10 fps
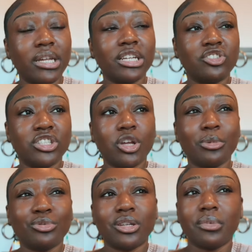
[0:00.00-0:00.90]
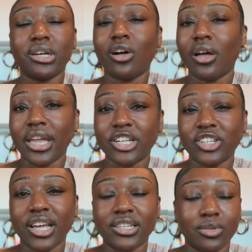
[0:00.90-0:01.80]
and she told me it was something called HS.